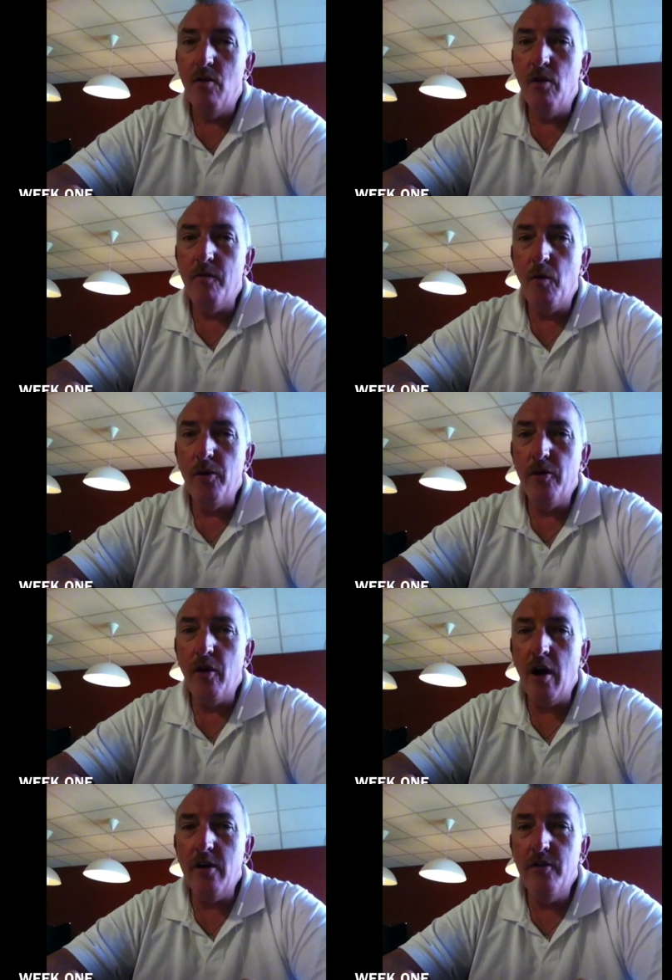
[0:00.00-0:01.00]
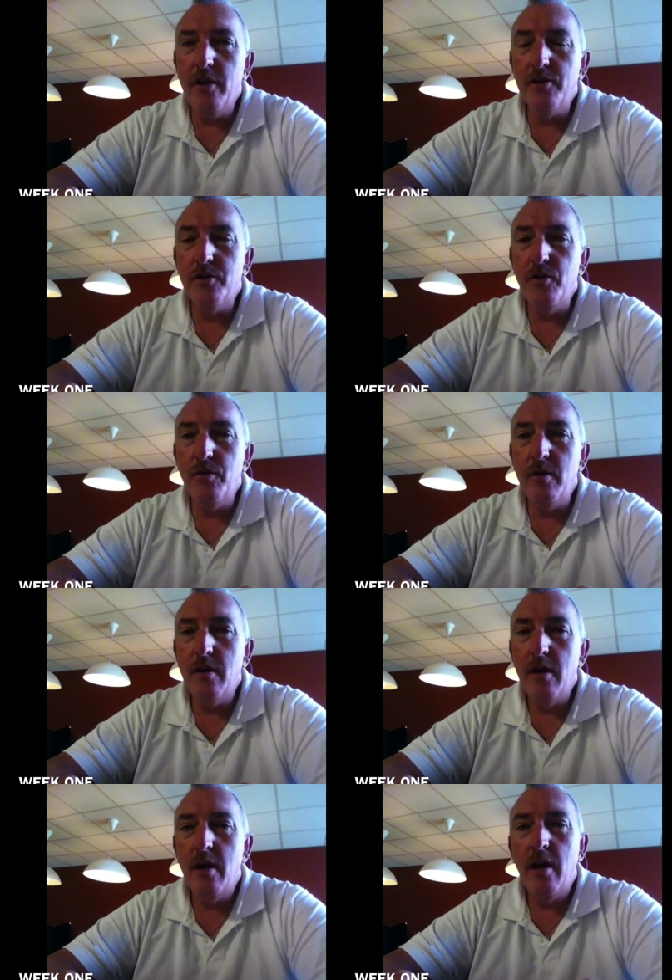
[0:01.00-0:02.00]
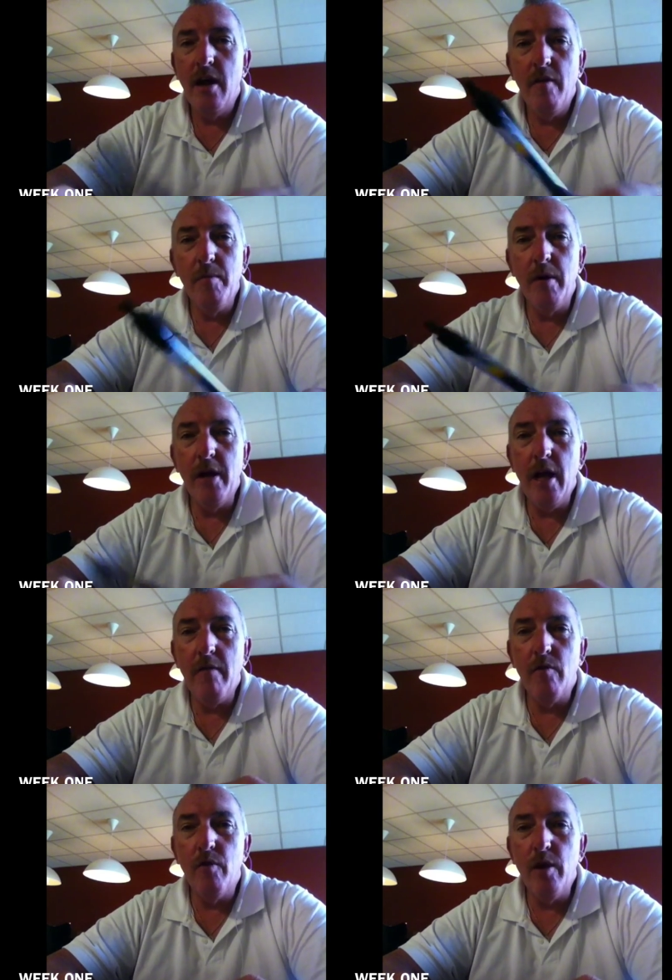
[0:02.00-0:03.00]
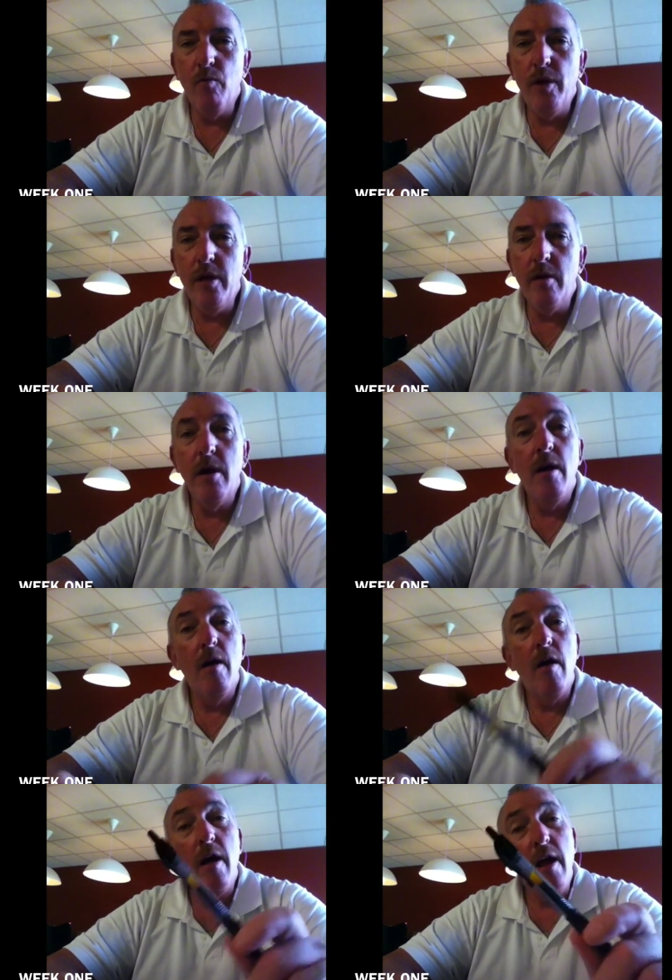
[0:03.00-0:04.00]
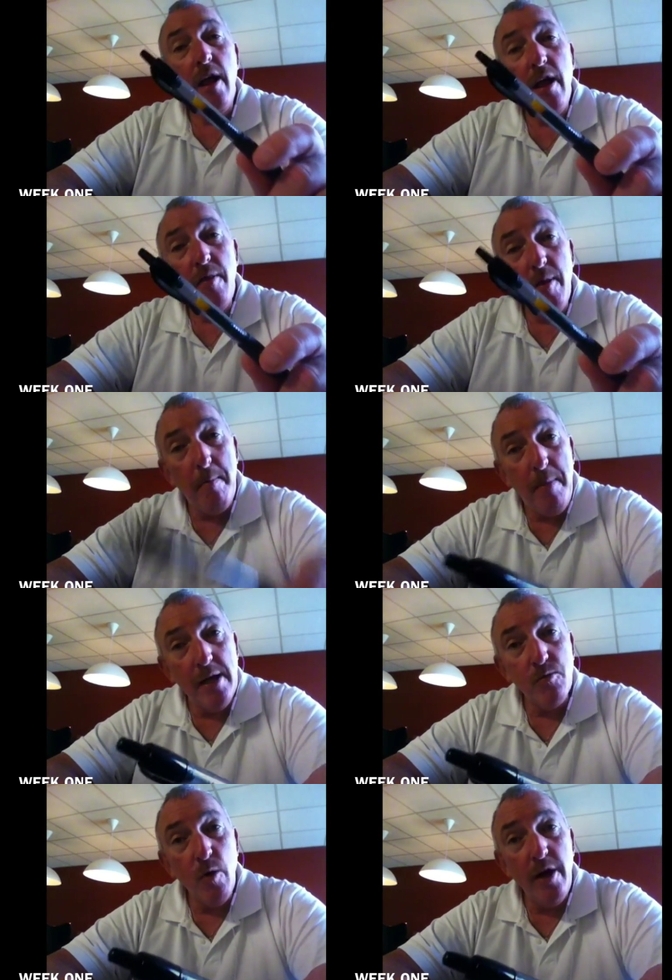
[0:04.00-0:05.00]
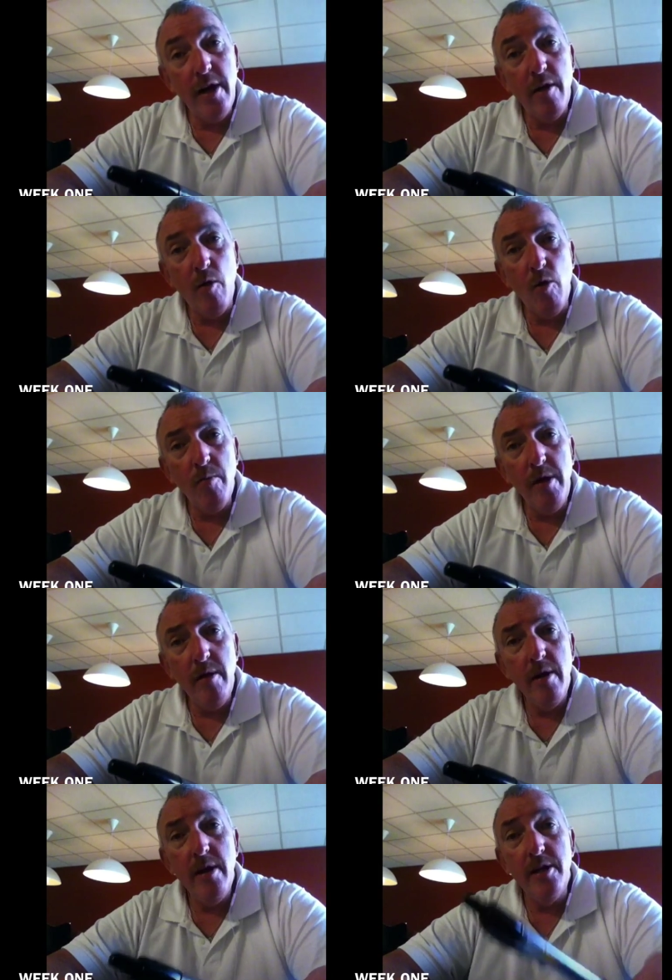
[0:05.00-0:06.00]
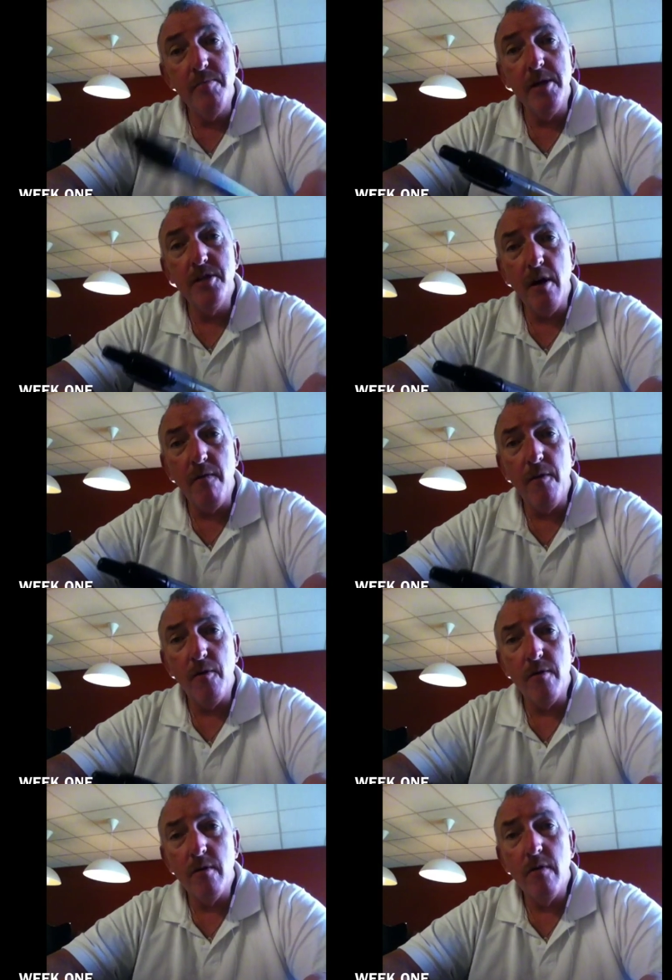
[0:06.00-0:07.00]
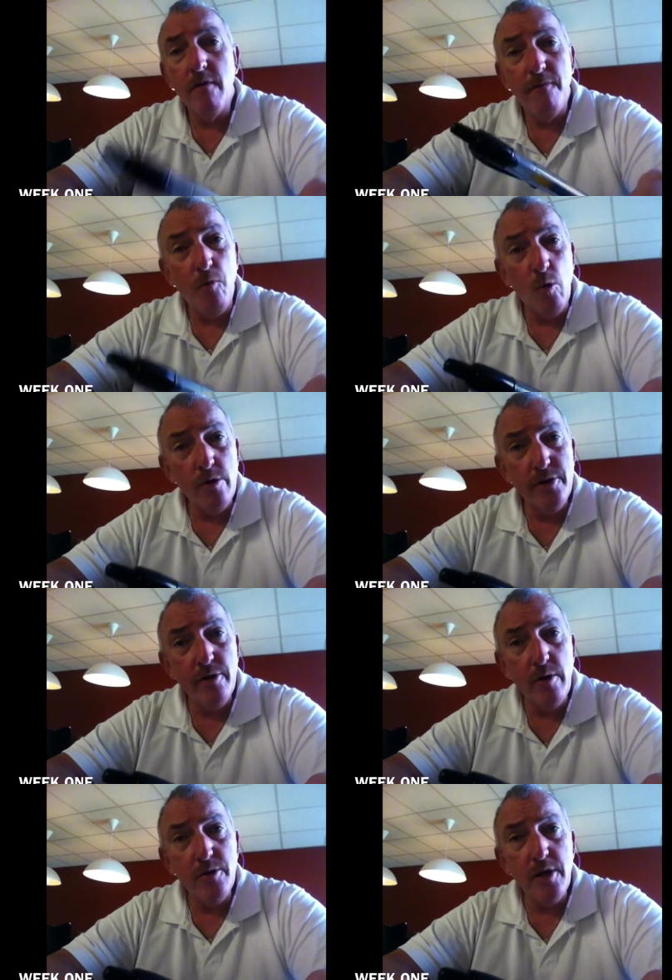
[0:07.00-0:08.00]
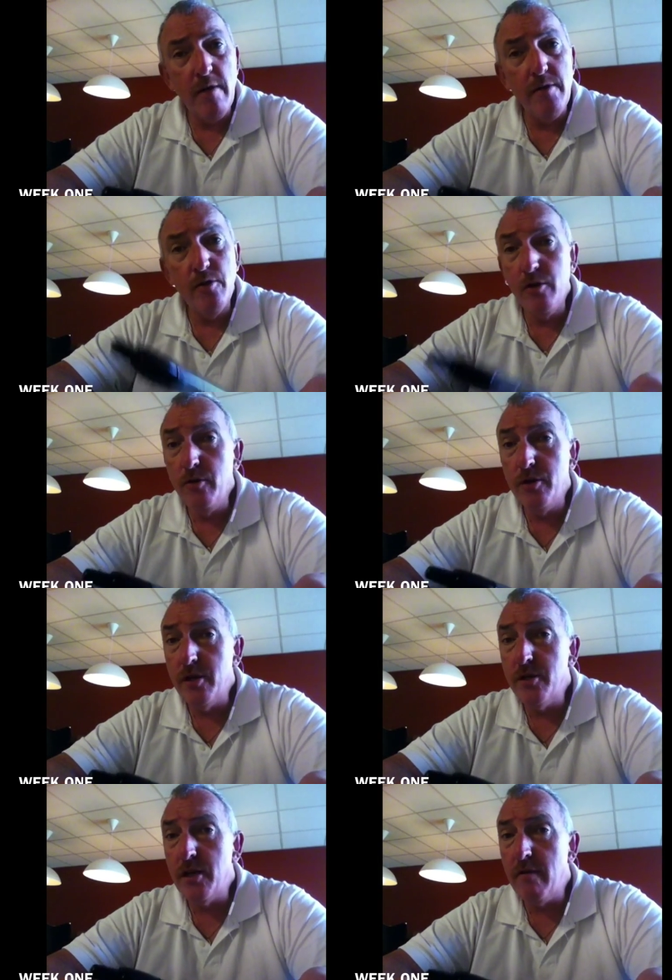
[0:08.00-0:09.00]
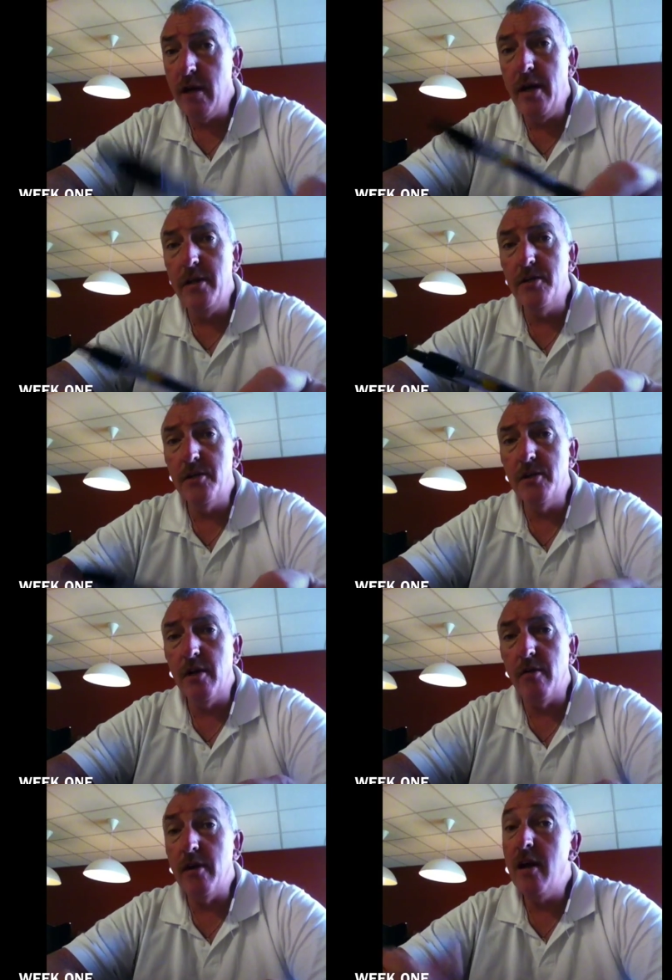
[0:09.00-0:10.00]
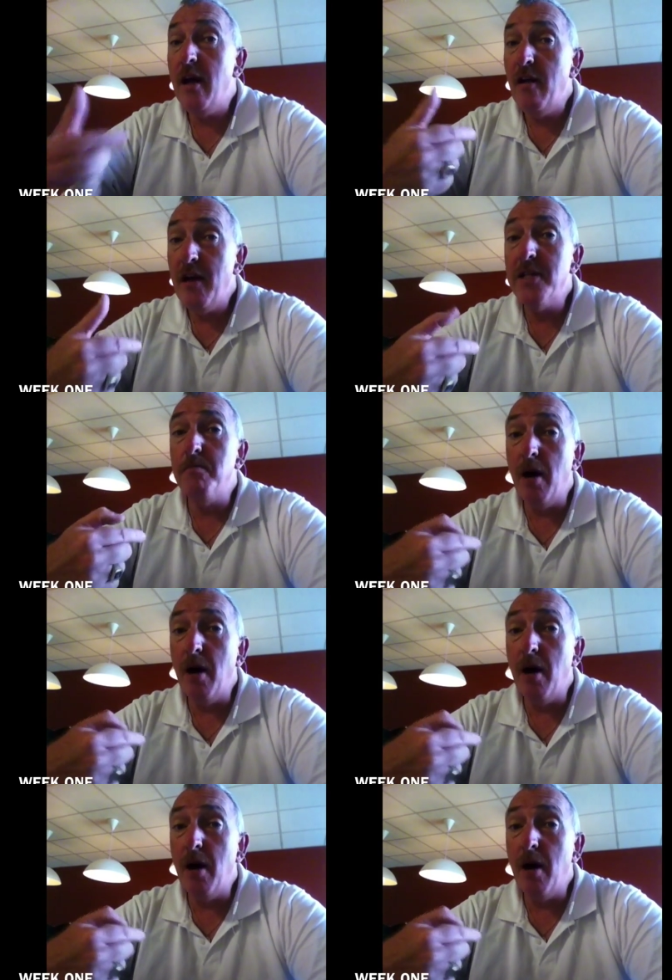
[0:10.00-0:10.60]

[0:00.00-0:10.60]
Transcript: look forward to talking to you soon. Everybody, have a great week. The best way to get a hold of me is my cell phone 407 267 8600. That's